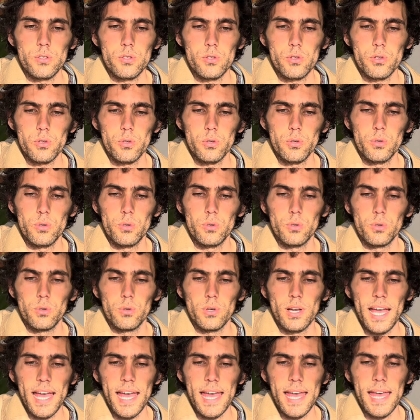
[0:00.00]
2,
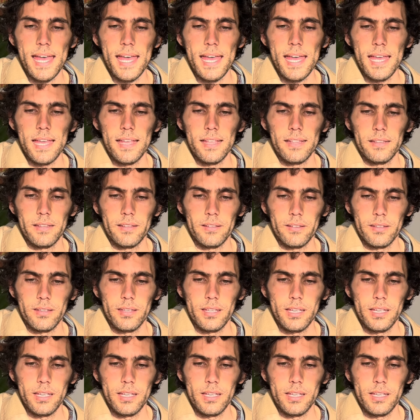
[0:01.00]
and